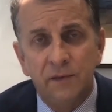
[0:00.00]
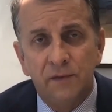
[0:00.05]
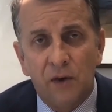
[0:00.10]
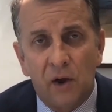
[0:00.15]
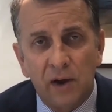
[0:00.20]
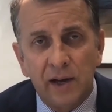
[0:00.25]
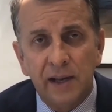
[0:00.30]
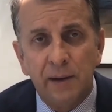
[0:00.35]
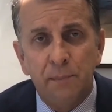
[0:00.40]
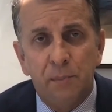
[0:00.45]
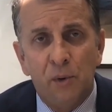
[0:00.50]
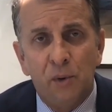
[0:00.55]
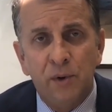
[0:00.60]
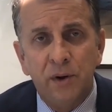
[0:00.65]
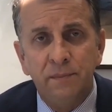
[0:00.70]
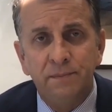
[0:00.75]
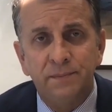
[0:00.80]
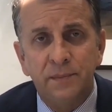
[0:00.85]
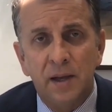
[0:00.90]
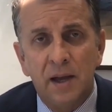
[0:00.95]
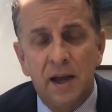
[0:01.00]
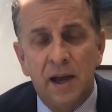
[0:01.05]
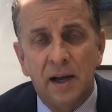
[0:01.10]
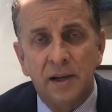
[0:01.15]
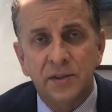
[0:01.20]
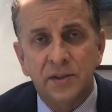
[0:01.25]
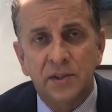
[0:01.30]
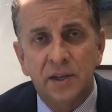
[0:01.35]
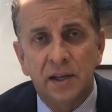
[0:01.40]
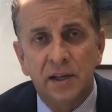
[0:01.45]
Vitally important,
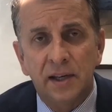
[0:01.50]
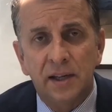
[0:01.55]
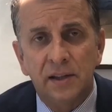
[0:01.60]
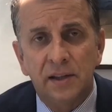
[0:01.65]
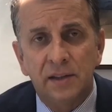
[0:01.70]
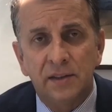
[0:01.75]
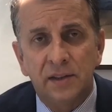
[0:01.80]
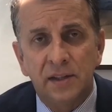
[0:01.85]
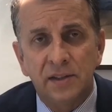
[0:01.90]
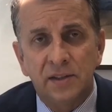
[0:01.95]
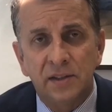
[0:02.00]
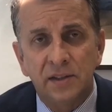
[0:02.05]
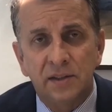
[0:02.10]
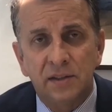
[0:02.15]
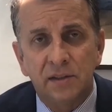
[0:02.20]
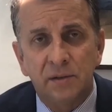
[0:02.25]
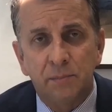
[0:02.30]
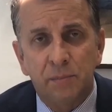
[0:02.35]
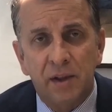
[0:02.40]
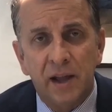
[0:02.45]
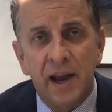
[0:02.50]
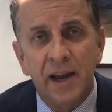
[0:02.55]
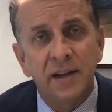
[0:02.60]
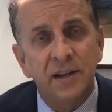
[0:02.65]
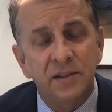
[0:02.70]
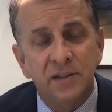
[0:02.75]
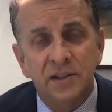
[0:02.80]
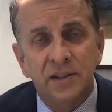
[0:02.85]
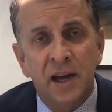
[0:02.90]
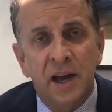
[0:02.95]
certainly that this is planned
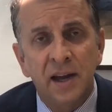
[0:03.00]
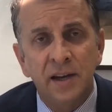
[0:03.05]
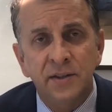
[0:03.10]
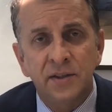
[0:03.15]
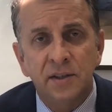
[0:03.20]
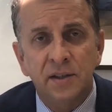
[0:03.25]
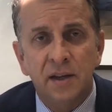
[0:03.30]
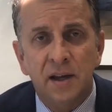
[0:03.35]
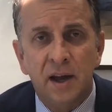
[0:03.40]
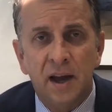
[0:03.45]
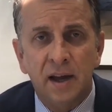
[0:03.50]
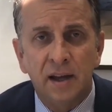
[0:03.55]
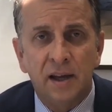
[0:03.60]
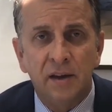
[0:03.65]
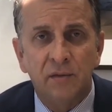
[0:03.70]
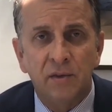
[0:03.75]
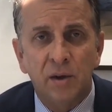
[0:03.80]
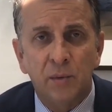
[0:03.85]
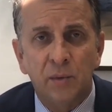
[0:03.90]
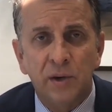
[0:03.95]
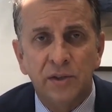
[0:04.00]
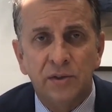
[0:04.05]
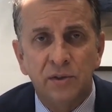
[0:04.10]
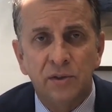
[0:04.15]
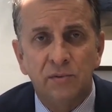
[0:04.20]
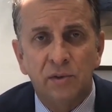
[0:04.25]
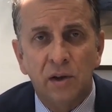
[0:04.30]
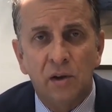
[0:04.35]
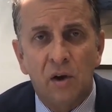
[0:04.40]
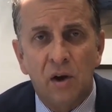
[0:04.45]
and staged, given that we
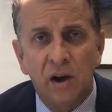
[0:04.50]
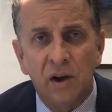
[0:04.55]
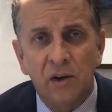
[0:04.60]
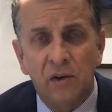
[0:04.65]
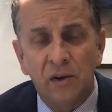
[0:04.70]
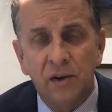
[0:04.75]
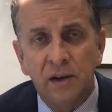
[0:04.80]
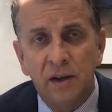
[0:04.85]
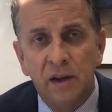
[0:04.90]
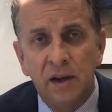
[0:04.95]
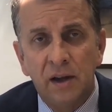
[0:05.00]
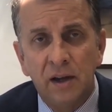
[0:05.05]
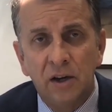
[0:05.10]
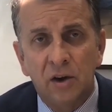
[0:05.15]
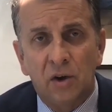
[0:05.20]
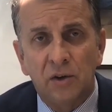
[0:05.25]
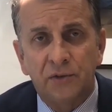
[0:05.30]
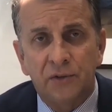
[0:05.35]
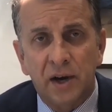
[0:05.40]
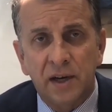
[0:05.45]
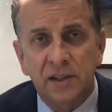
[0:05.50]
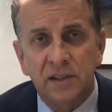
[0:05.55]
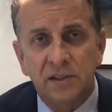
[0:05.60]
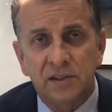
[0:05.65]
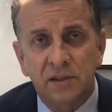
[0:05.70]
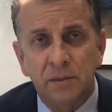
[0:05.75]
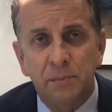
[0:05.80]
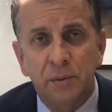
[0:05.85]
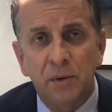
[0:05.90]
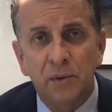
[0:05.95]
do rely on contractors
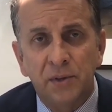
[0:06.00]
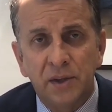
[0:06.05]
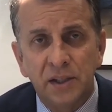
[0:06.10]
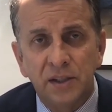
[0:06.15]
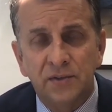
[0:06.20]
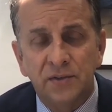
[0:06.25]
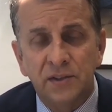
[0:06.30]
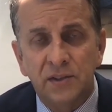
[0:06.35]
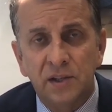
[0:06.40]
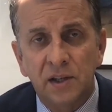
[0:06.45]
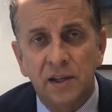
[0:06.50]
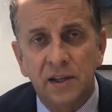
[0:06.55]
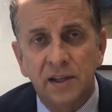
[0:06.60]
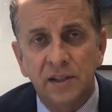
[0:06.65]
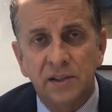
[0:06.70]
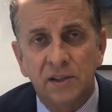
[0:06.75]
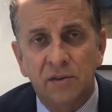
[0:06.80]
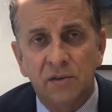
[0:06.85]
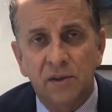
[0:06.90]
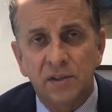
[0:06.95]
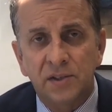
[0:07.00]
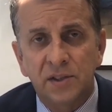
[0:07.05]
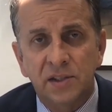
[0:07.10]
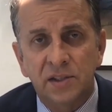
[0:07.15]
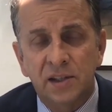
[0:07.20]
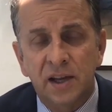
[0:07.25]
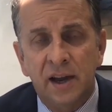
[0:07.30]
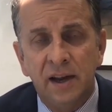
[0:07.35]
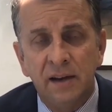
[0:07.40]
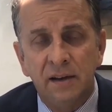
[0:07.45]
to build these facilities across the
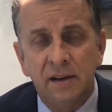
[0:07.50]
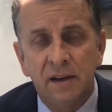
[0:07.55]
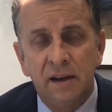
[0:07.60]
state.